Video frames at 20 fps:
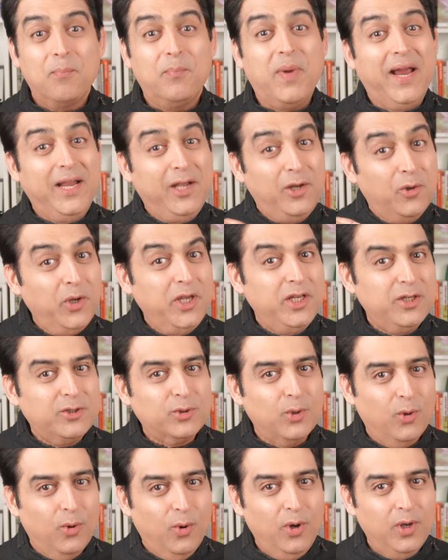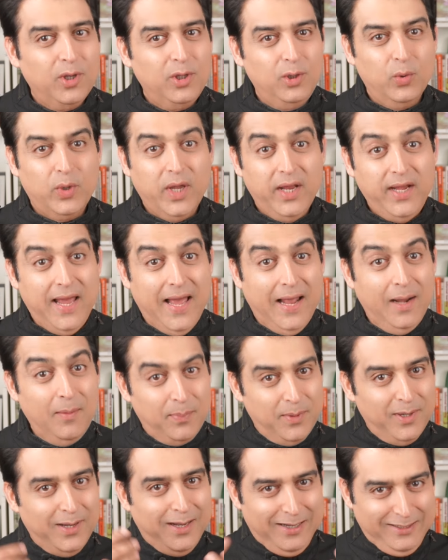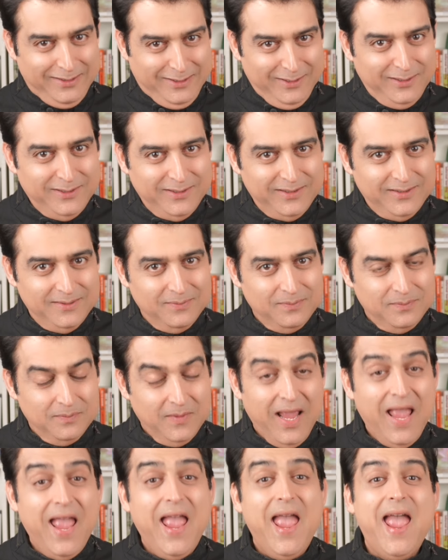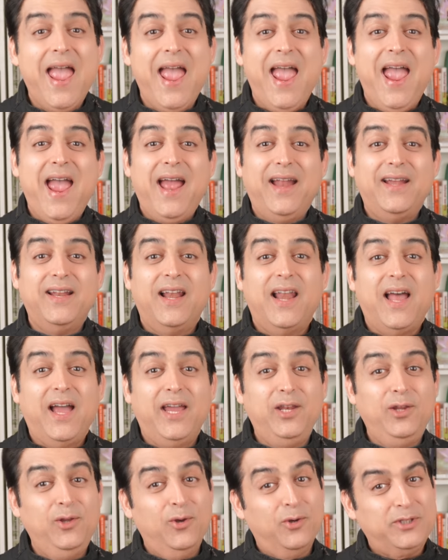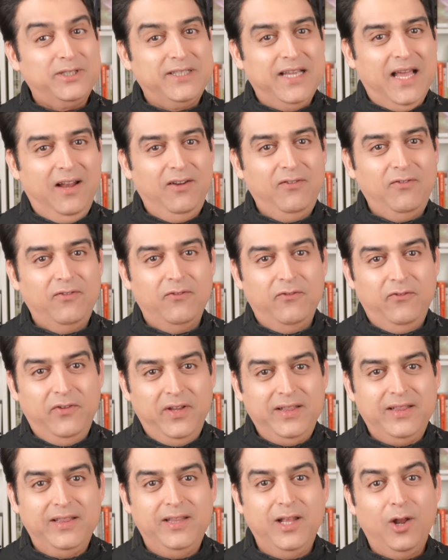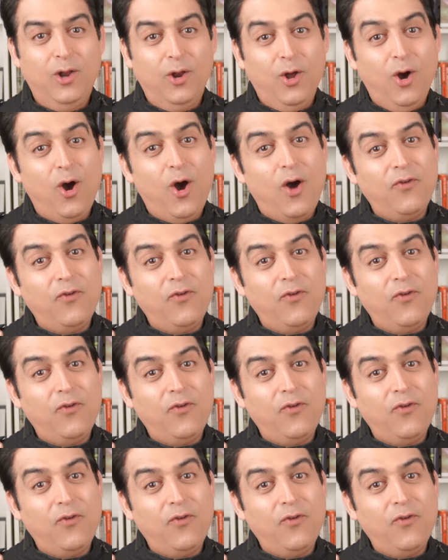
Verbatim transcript: By doing so, you can help others and align yourself with the law